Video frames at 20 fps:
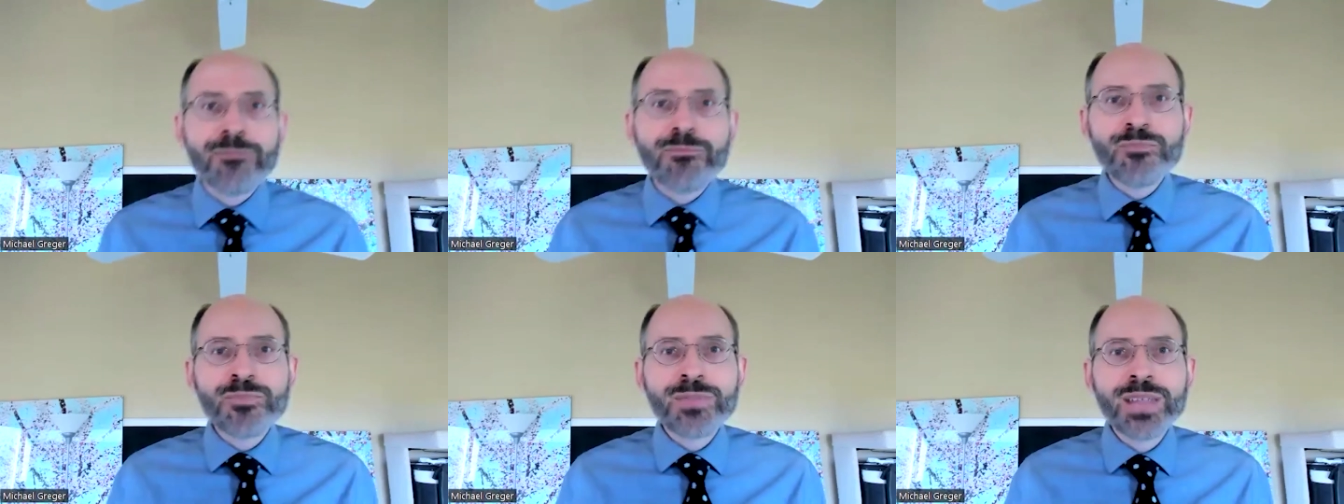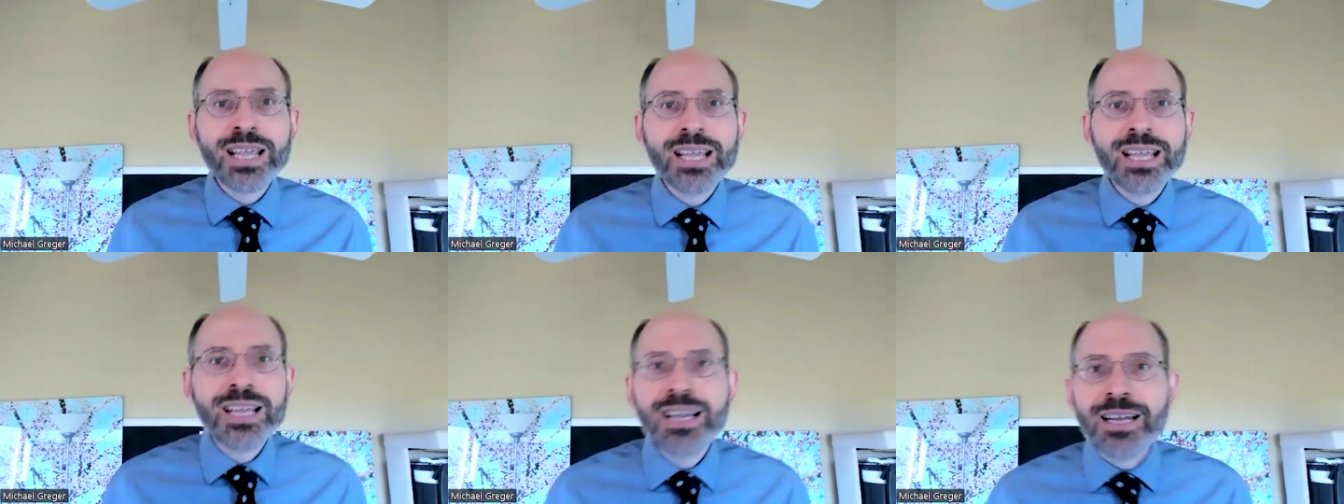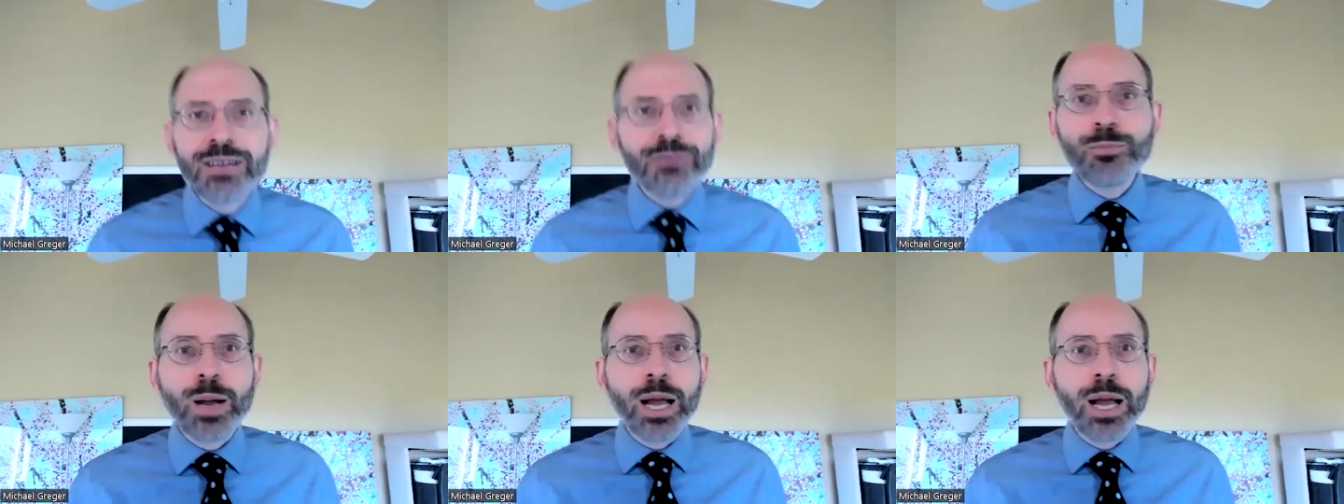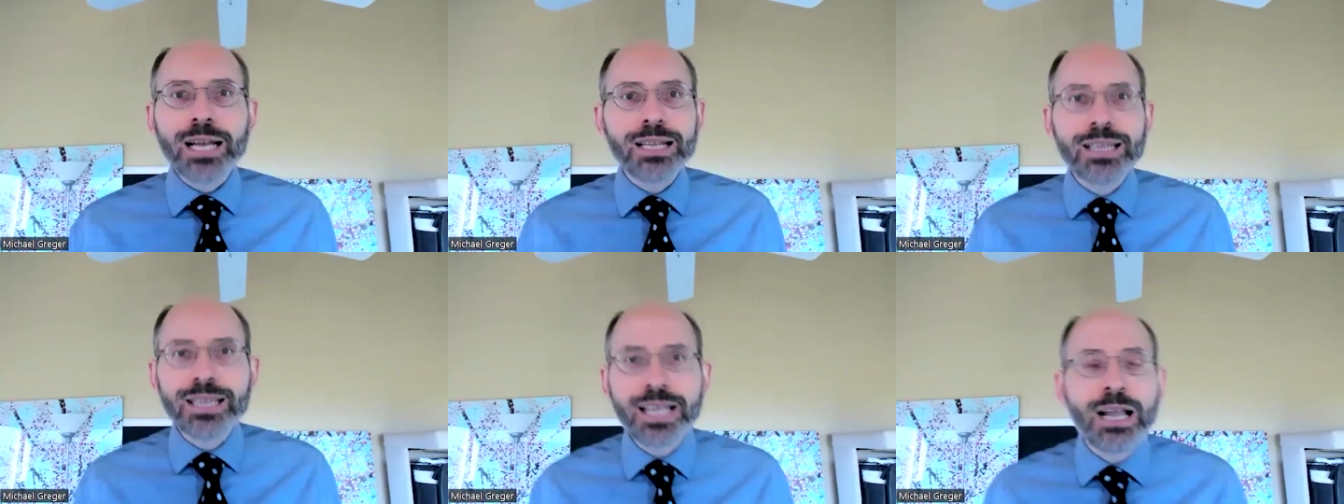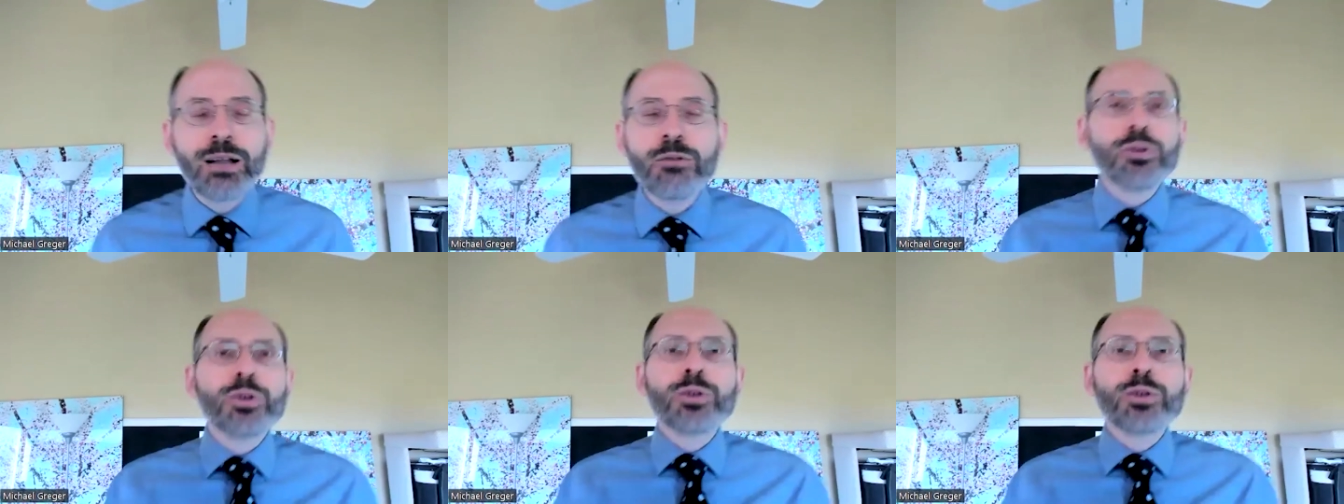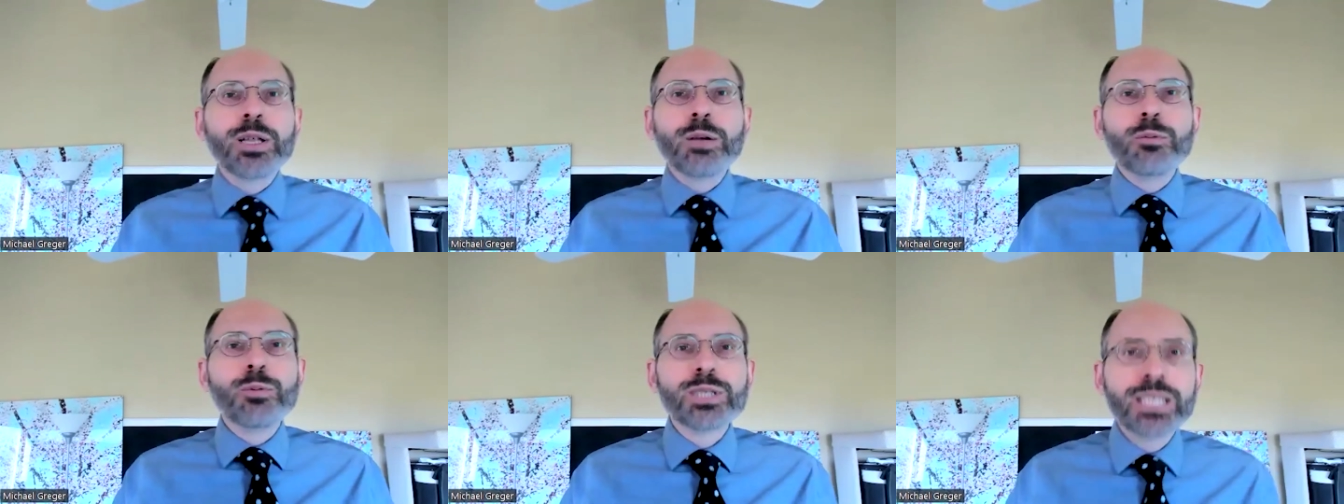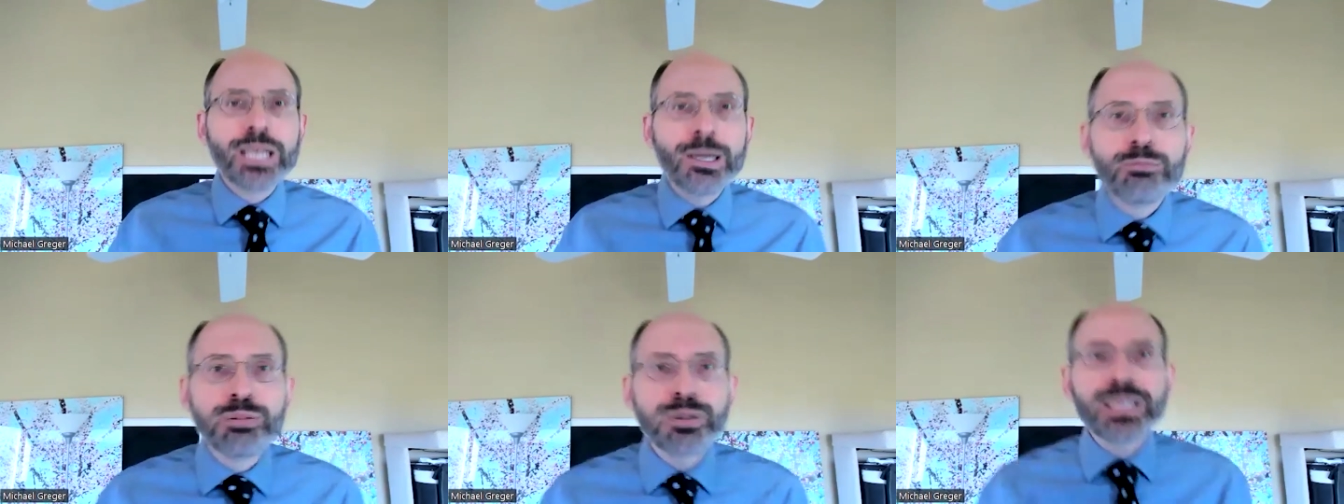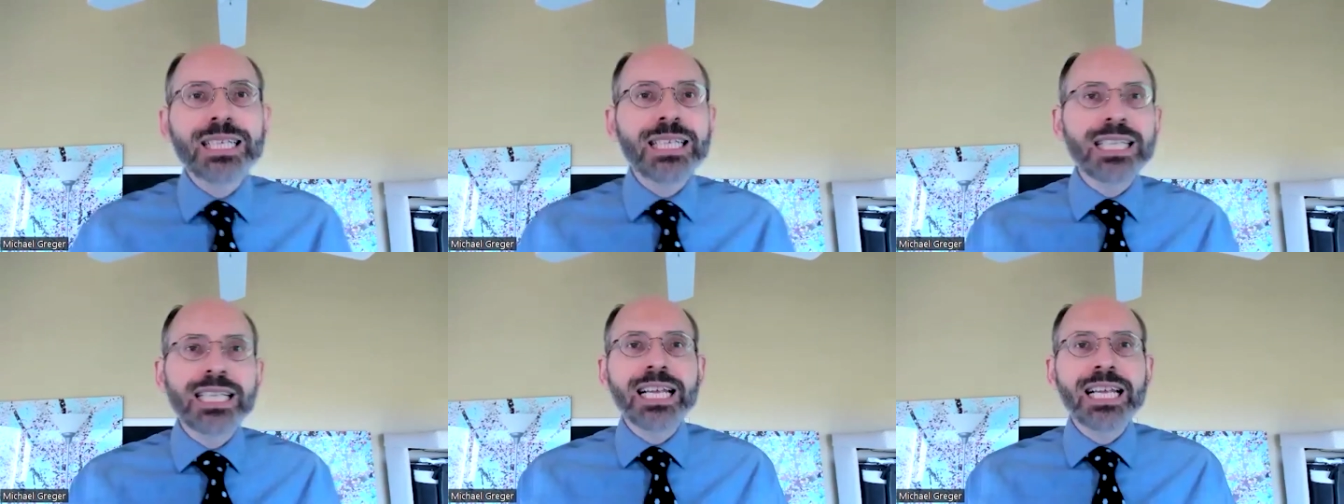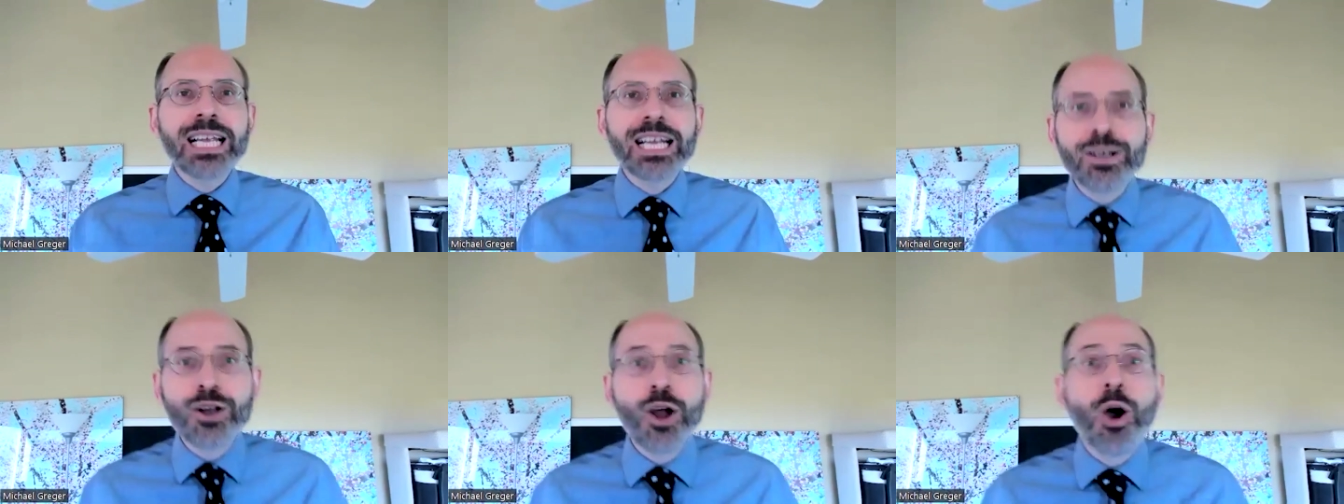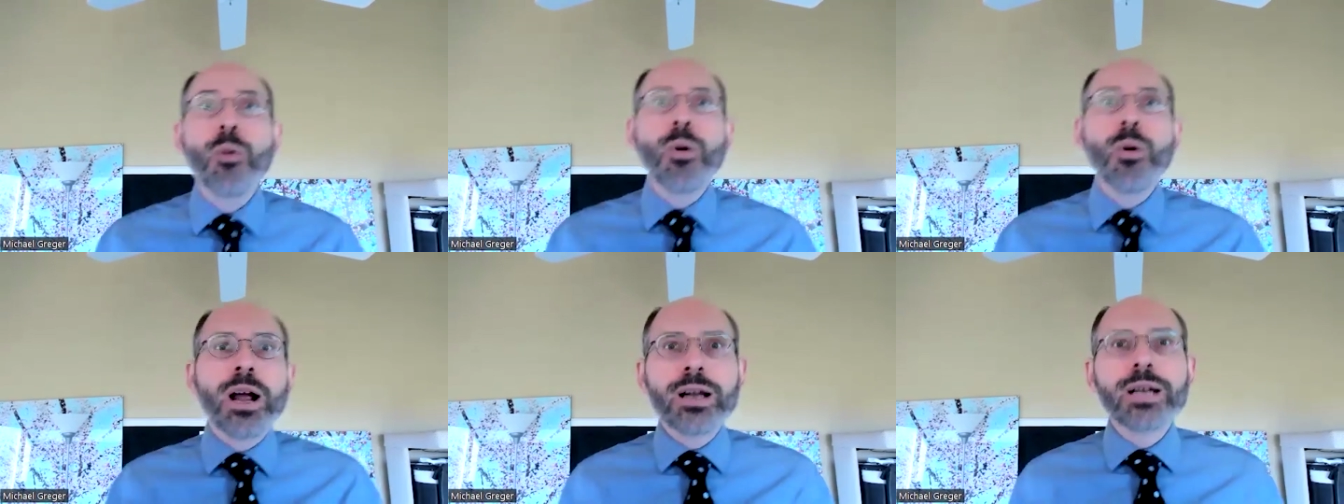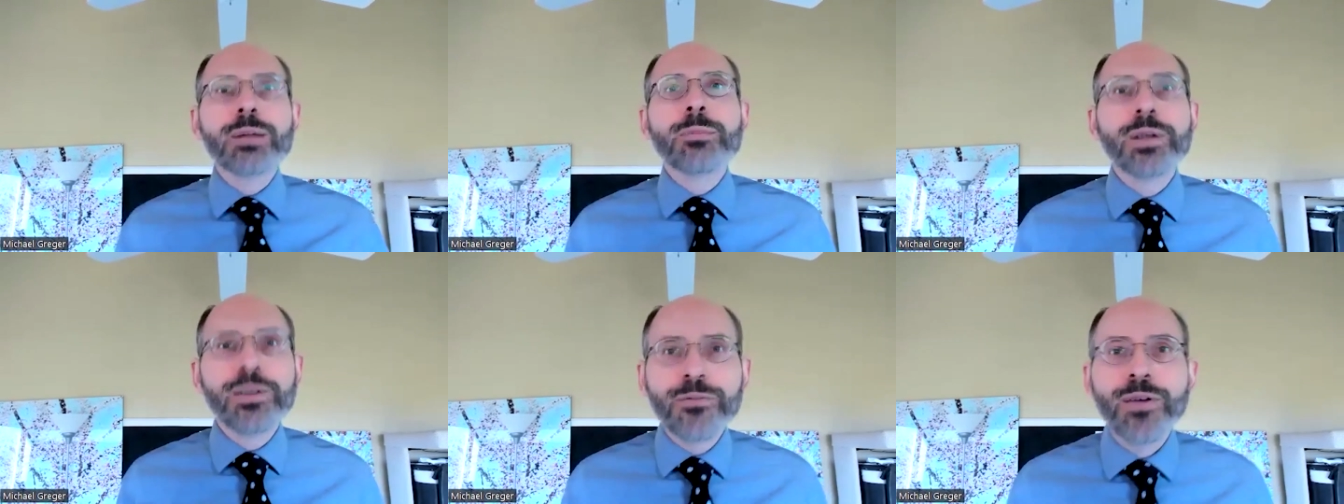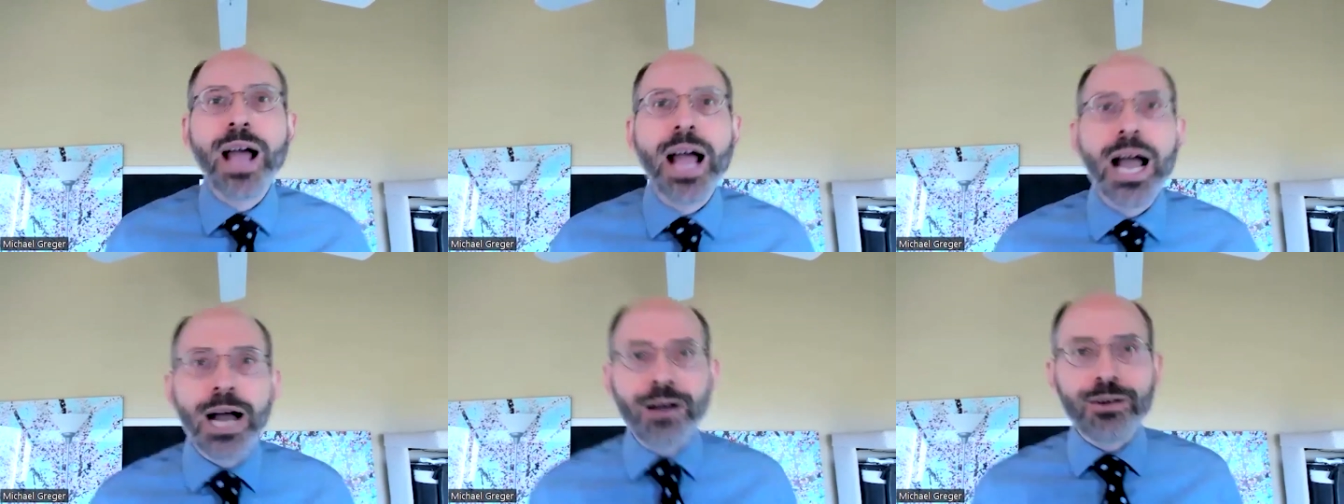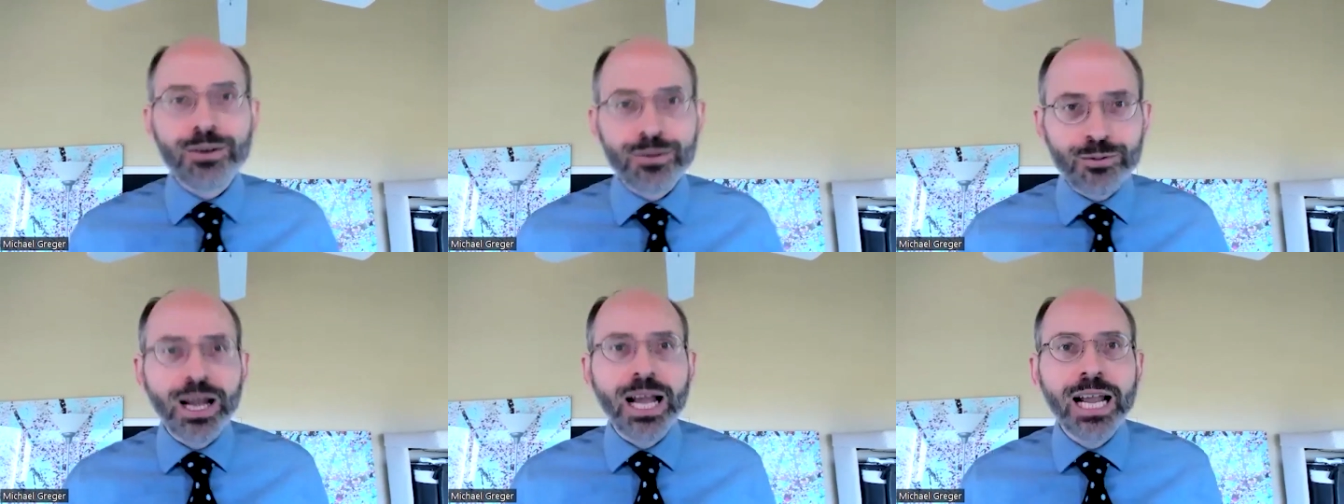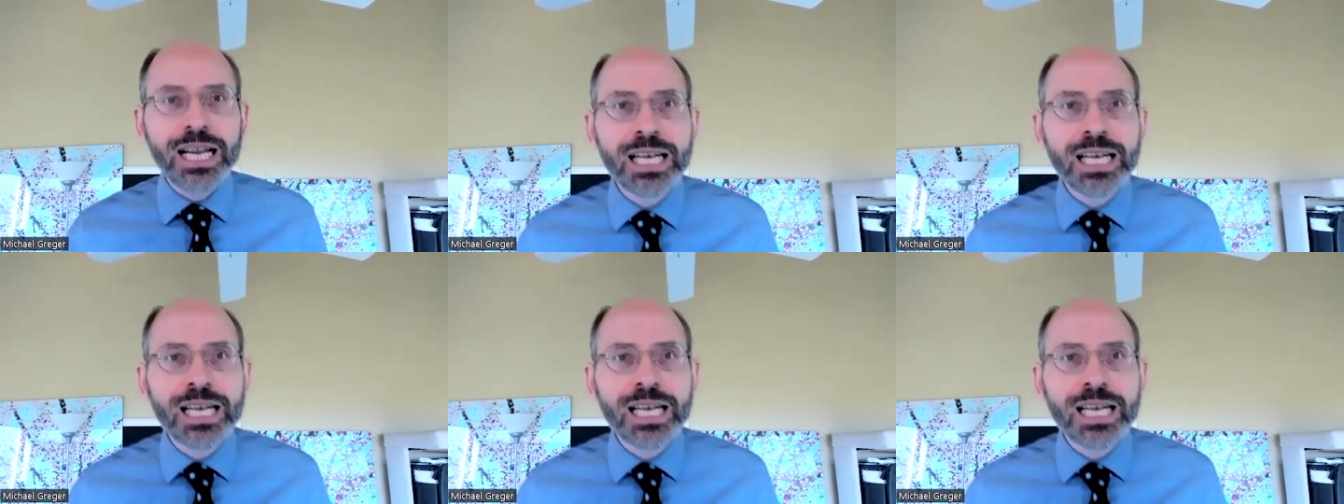but it was completely nowhere to be found, right?